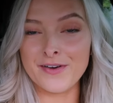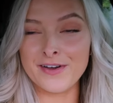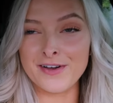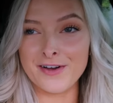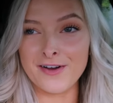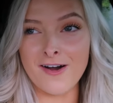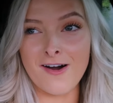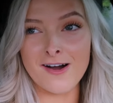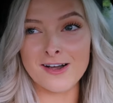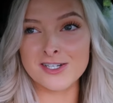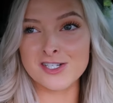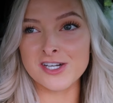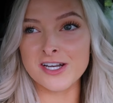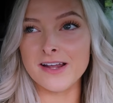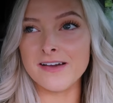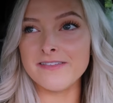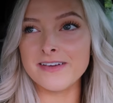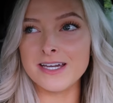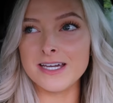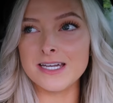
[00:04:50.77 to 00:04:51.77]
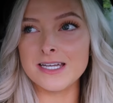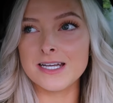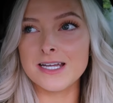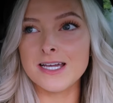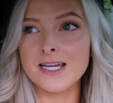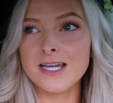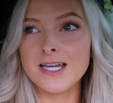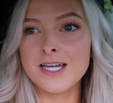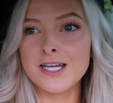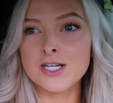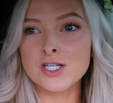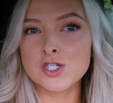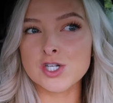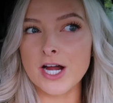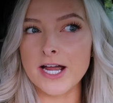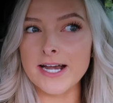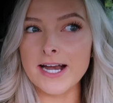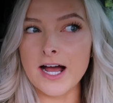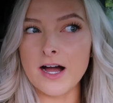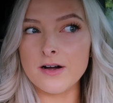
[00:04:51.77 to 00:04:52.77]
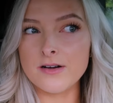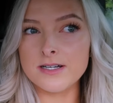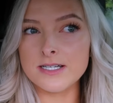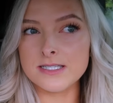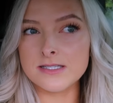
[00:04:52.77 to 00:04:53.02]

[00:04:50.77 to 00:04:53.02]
concoction of it, try it out.